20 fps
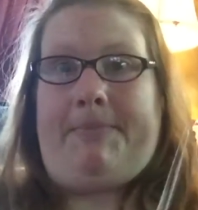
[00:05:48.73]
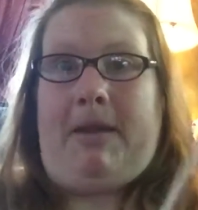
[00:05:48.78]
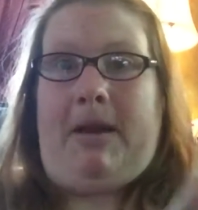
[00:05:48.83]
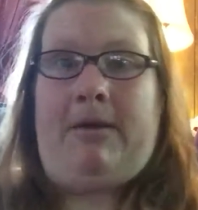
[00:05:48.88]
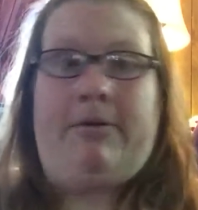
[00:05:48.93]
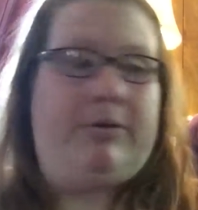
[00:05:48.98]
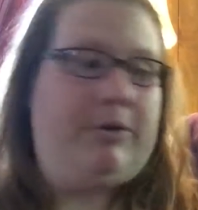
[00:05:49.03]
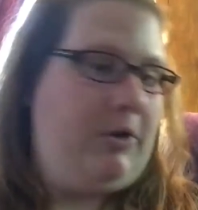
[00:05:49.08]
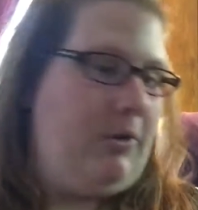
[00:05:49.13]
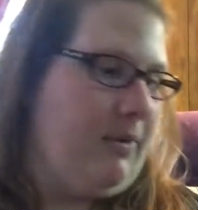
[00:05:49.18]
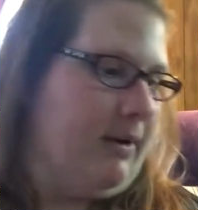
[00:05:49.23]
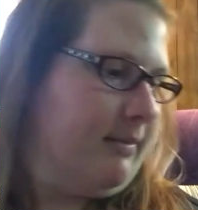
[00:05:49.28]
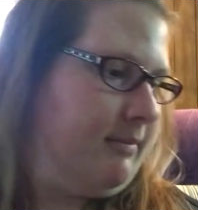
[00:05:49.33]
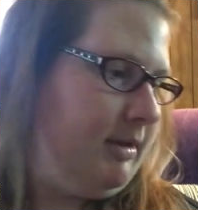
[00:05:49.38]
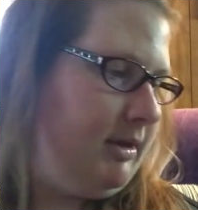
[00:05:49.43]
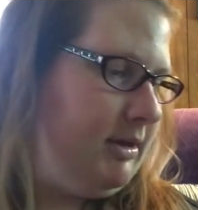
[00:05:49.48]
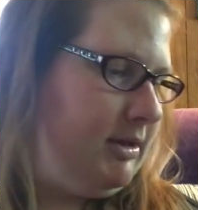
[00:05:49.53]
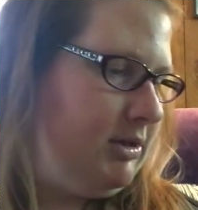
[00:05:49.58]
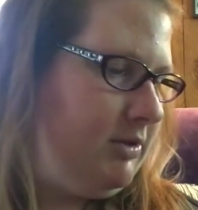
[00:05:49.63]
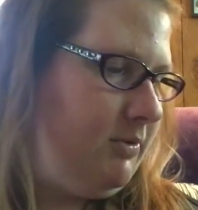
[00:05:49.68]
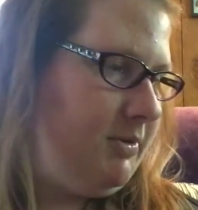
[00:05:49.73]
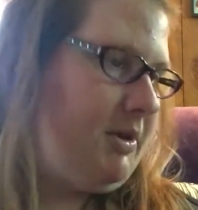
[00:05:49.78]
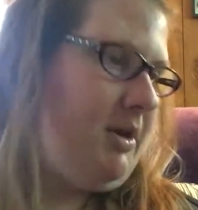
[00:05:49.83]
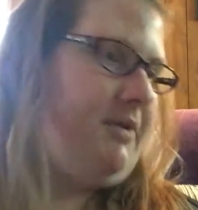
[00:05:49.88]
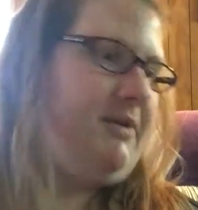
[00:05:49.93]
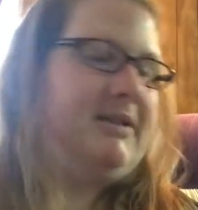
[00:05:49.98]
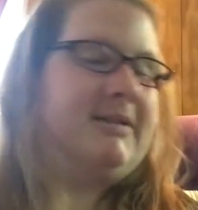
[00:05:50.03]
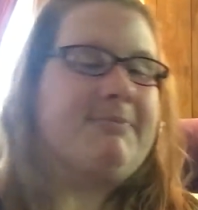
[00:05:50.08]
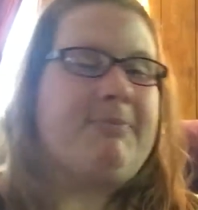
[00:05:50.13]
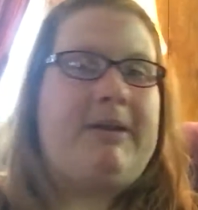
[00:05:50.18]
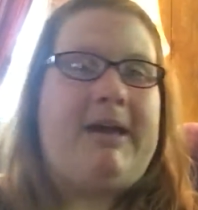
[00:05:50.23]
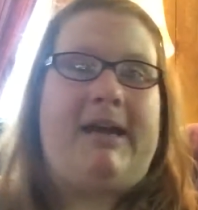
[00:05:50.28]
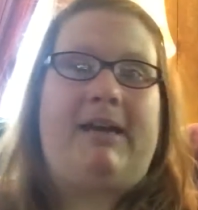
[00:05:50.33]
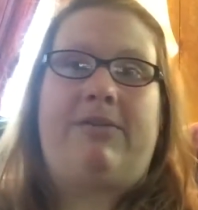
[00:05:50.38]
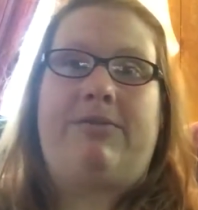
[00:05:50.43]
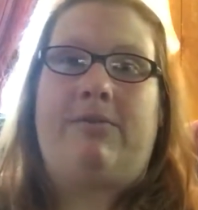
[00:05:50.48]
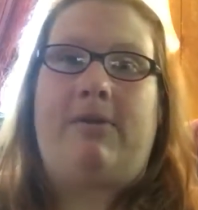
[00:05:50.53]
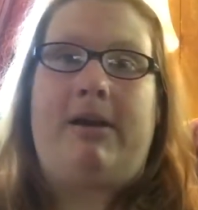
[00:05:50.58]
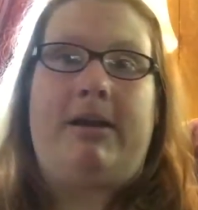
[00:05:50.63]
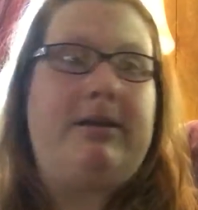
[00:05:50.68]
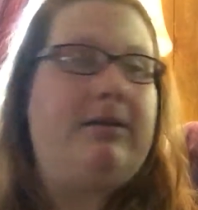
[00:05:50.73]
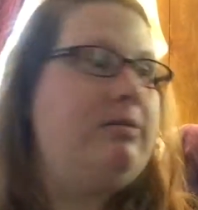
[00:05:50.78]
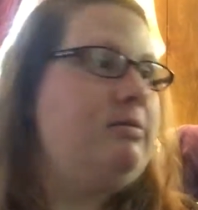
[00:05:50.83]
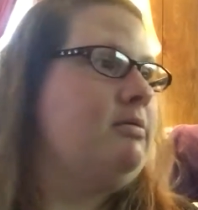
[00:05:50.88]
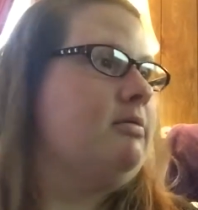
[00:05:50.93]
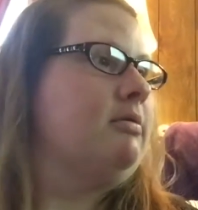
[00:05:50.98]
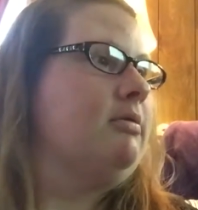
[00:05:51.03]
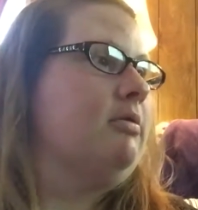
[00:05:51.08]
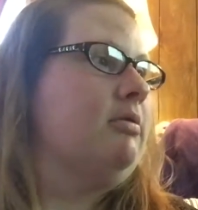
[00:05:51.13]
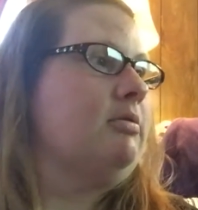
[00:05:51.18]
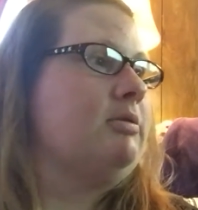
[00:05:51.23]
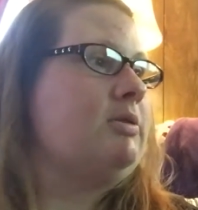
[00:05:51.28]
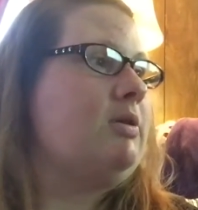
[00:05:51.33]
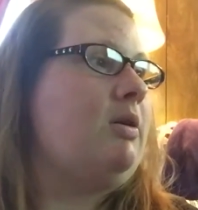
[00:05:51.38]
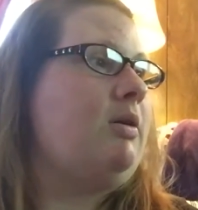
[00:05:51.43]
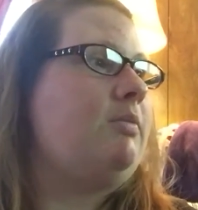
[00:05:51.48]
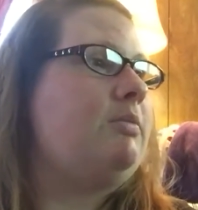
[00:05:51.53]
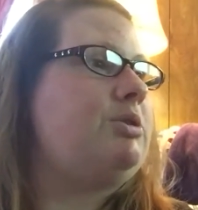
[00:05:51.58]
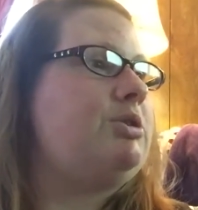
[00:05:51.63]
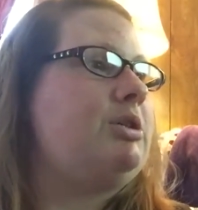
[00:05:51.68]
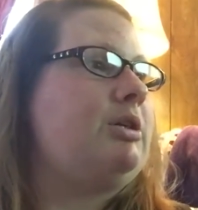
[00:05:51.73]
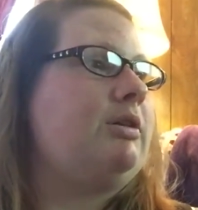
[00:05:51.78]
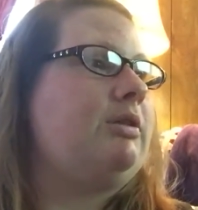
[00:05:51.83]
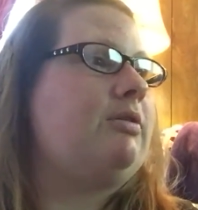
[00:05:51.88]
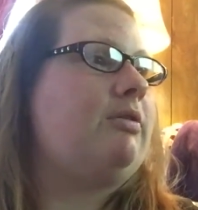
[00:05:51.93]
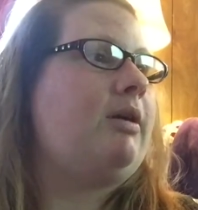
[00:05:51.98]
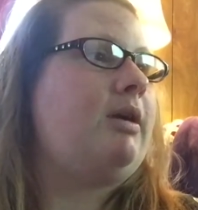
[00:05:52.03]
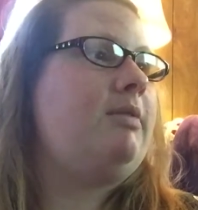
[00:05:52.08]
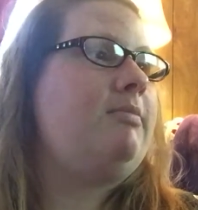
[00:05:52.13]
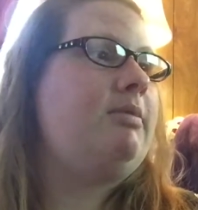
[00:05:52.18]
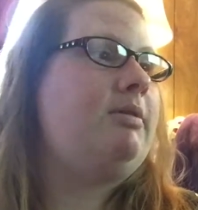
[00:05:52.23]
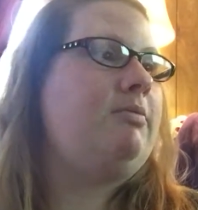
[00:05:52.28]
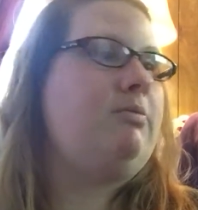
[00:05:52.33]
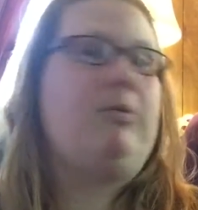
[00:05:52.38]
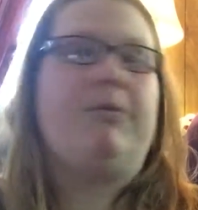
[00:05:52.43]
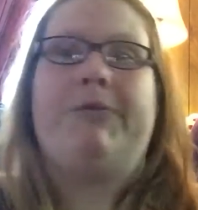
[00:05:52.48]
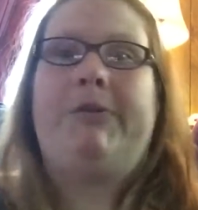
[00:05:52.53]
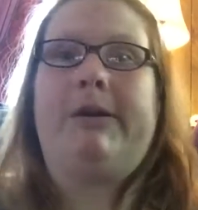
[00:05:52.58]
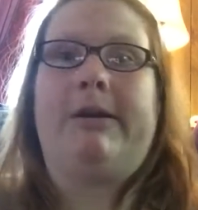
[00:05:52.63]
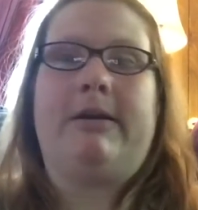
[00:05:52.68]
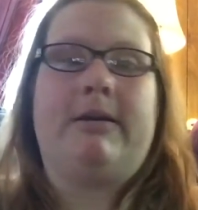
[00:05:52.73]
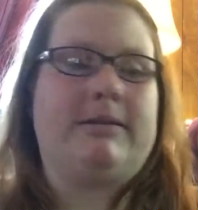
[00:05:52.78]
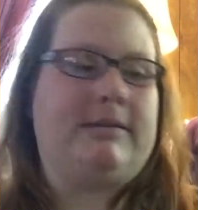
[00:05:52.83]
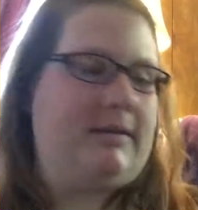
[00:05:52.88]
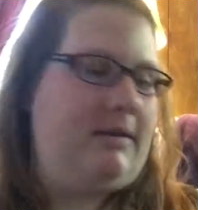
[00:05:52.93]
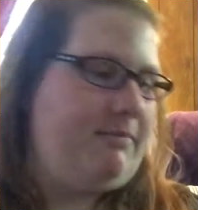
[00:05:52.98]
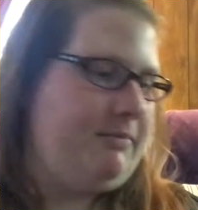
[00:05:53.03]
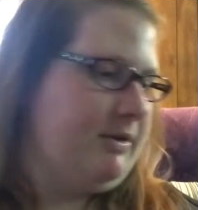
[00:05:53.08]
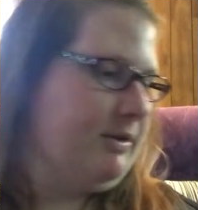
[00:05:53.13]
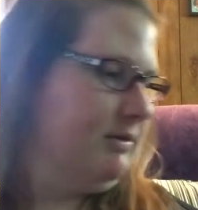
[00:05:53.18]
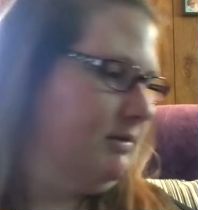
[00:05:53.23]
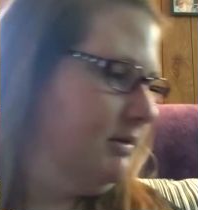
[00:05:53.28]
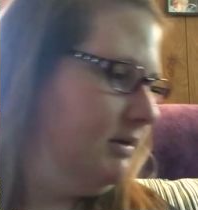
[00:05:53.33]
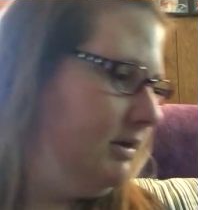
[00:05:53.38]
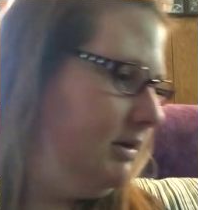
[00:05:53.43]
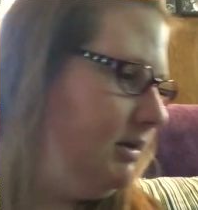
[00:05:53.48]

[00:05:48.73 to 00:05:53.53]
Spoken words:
I don't know what I'm going to do with all this black thread, sewing machine thread, but we'll figure out something.